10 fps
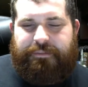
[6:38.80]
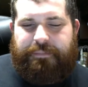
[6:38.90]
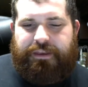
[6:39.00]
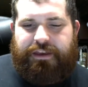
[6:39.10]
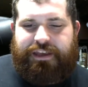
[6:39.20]

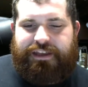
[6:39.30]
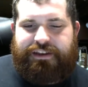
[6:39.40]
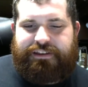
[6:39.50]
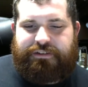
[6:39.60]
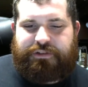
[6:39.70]
and
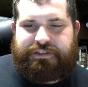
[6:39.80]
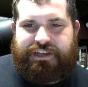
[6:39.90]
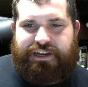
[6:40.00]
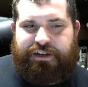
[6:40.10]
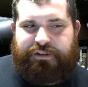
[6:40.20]
it was
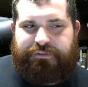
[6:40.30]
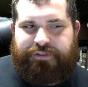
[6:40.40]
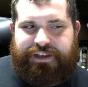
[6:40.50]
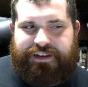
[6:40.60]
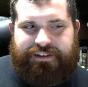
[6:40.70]
kind of
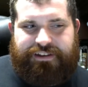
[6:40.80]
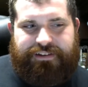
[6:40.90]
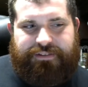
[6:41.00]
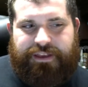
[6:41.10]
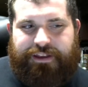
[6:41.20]
like,
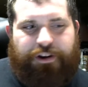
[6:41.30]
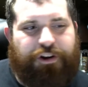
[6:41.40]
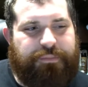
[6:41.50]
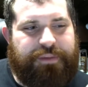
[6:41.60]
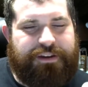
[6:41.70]
it
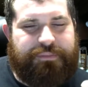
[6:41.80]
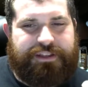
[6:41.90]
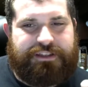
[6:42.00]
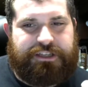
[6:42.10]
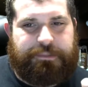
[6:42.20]
hurt me to make
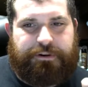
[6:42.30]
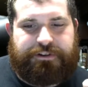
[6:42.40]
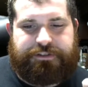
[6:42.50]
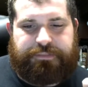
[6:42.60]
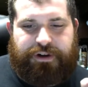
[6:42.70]
this like
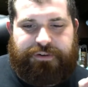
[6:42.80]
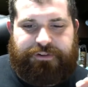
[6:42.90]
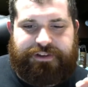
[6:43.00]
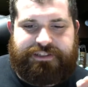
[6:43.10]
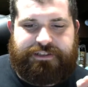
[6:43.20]
personal
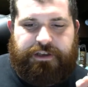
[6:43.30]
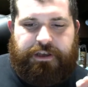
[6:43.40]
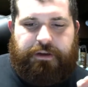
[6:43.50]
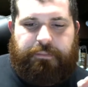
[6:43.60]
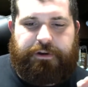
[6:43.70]
preference.
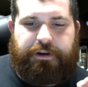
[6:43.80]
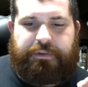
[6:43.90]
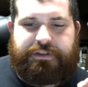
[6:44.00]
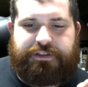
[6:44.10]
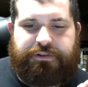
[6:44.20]
But number
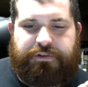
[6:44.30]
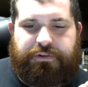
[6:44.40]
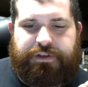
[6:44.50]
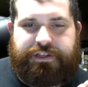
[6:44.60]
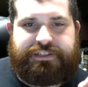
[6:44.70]
2
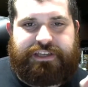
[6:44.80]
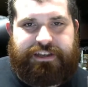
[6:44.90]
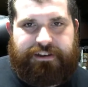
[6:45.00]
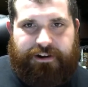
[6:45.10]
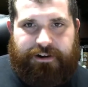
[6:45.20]
is
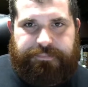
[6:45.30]
Gengar.